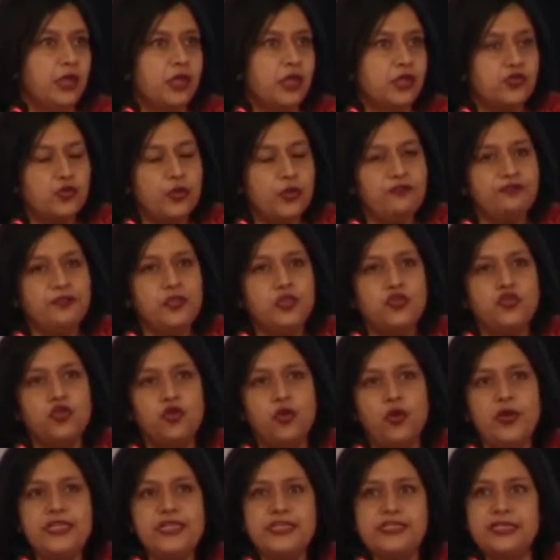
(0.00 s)
So if the
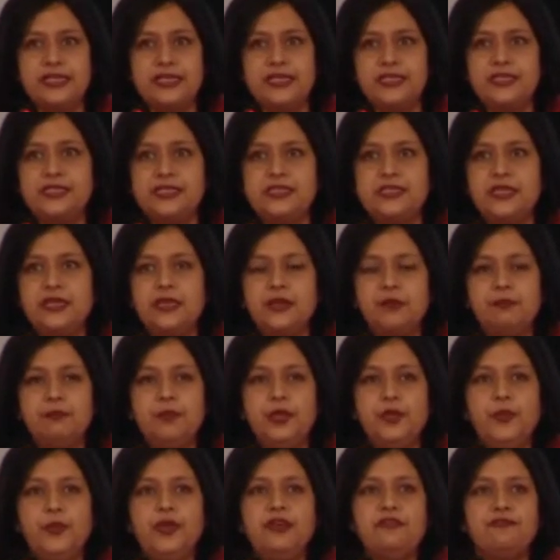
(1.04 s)
choice is
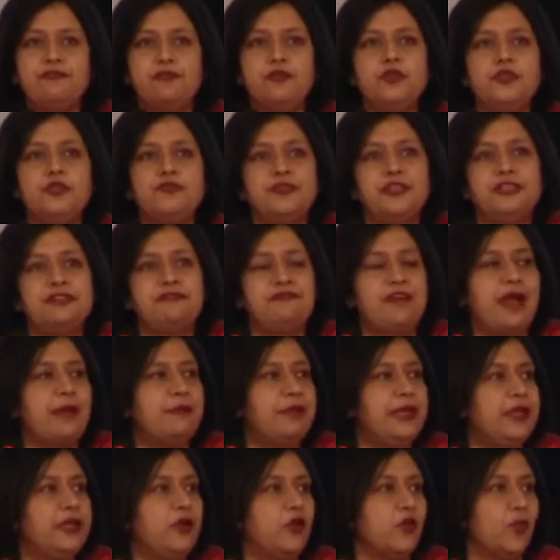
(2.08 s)
between food for the
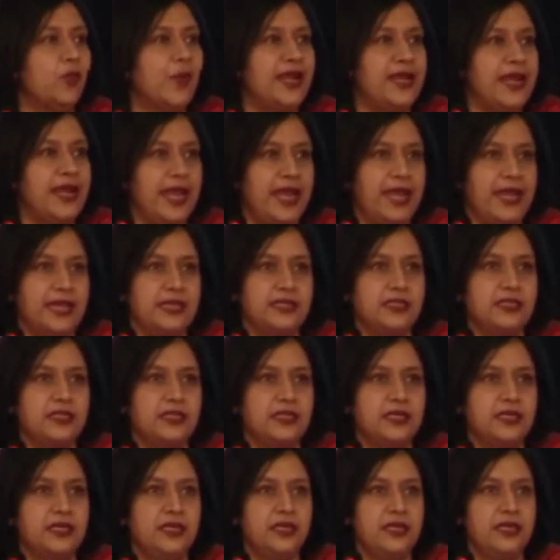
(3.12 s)
family on one hand
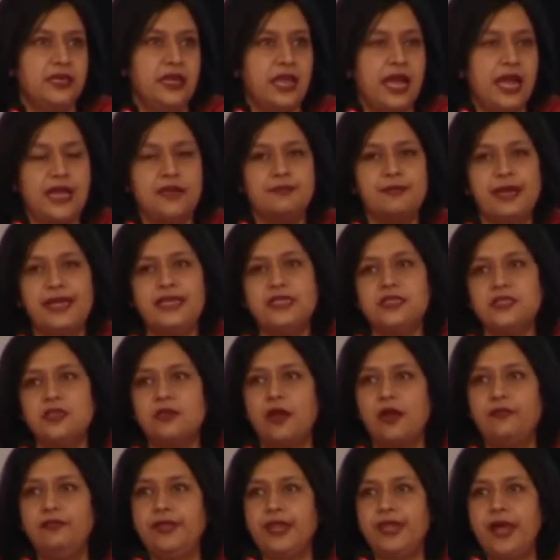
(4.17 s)
and medicine
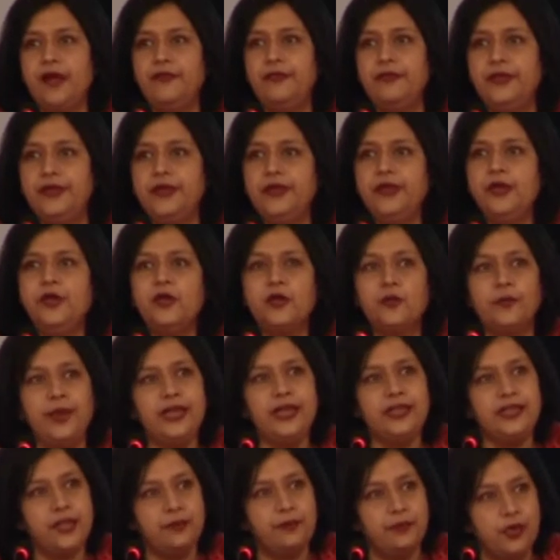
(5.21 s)
on the other,
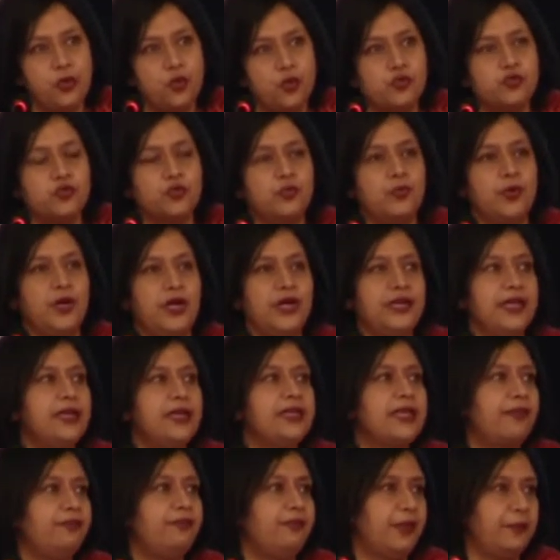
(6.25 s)
well, they will go to work and
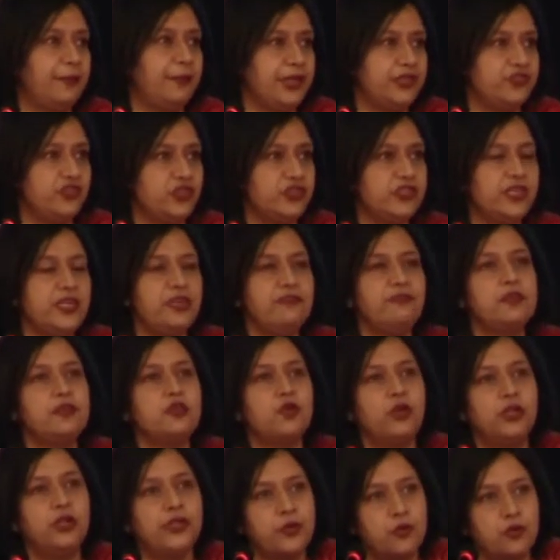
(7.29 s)
get their wages. And if at
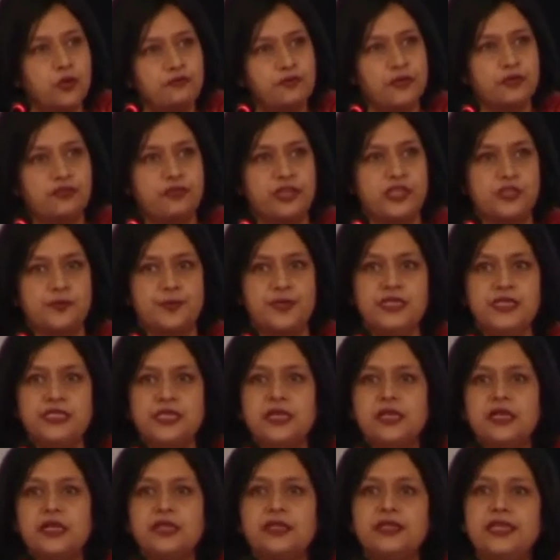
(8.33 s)
all they go for treatment,
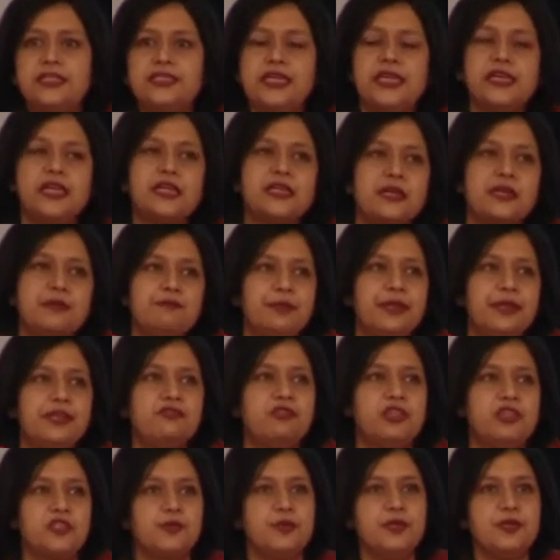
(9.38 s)
they take incomplete
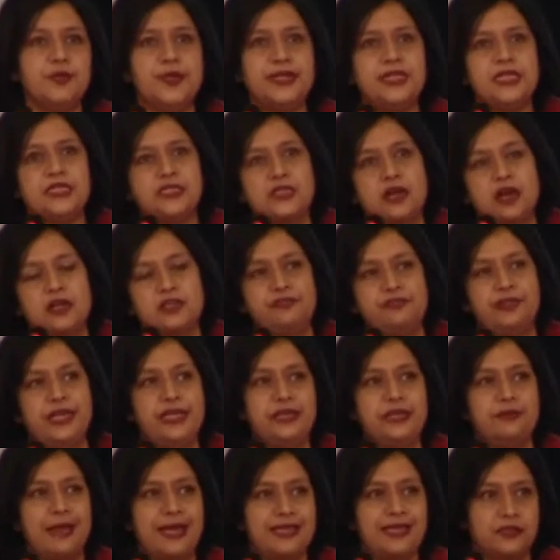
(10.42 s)
treatment. When they start
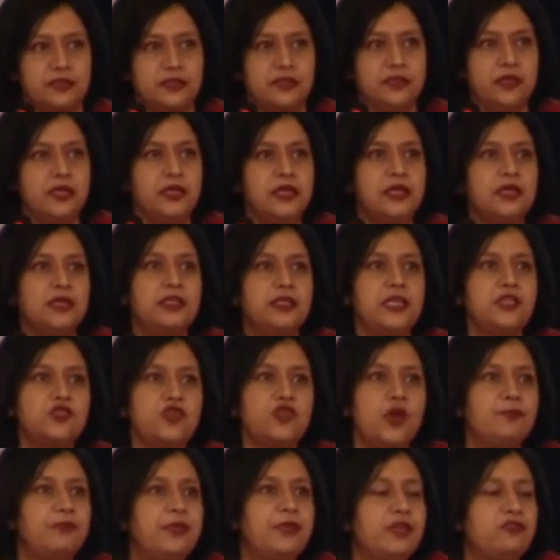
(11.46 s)
feeling better, they
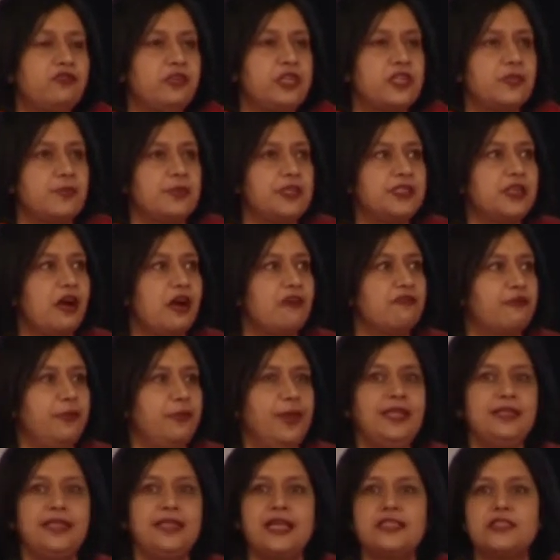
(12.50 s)
stop their treatment halfway,
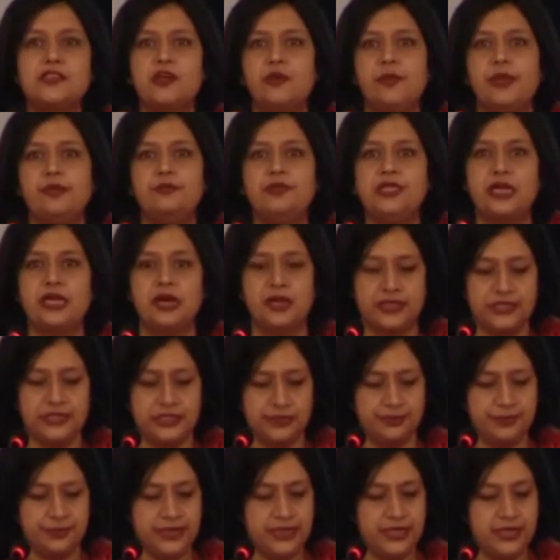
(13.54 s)
and that's how
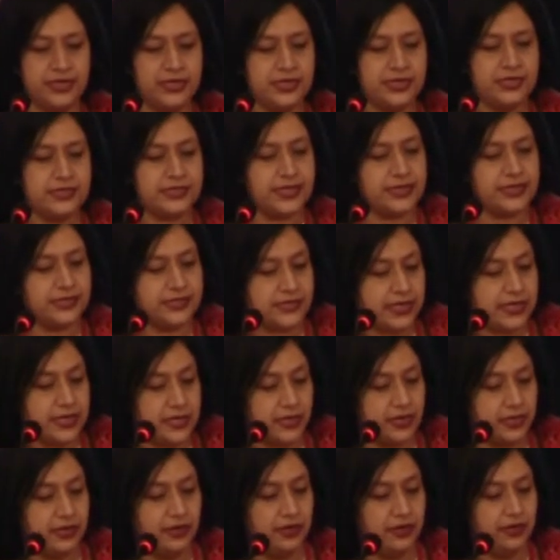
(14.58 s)
MDR-TB sets in.